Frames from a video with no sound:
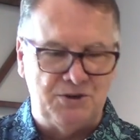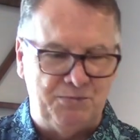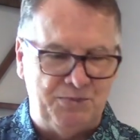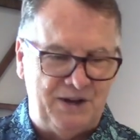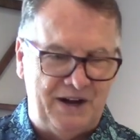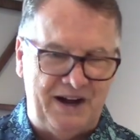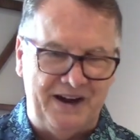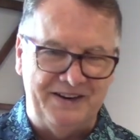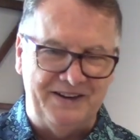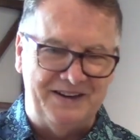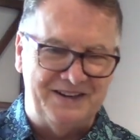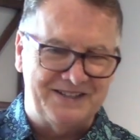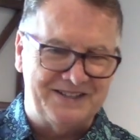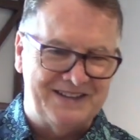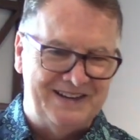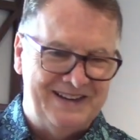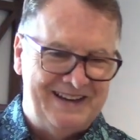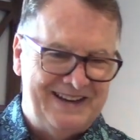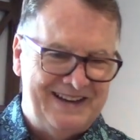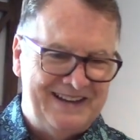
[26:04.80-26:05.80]
blindness.
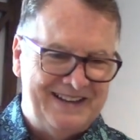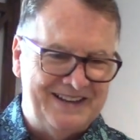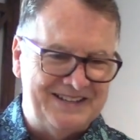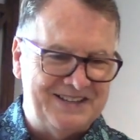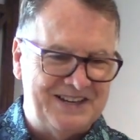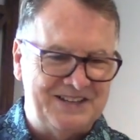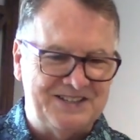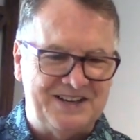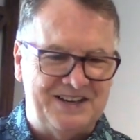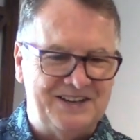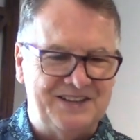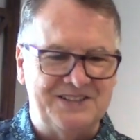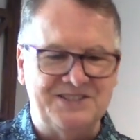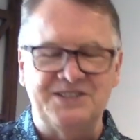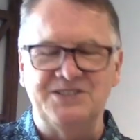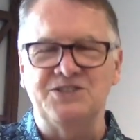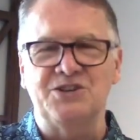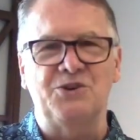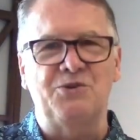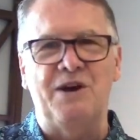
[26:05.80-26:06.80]
This is, a, this
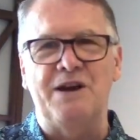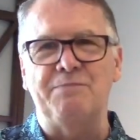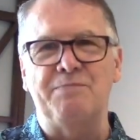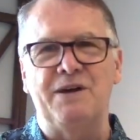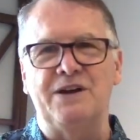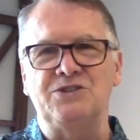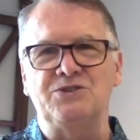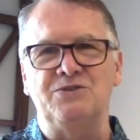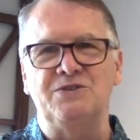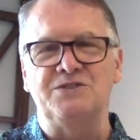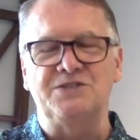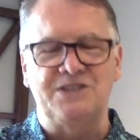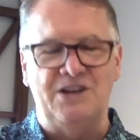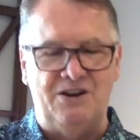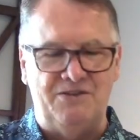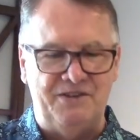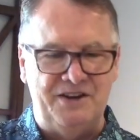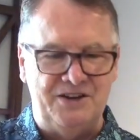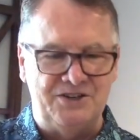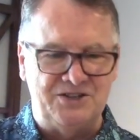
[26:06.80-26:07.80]
is a great picture of
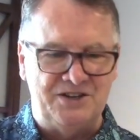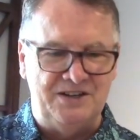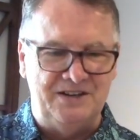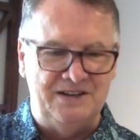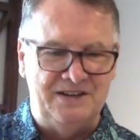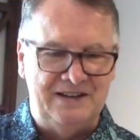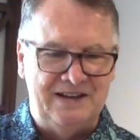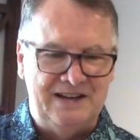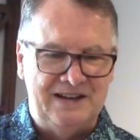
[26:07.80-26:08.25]
salvation.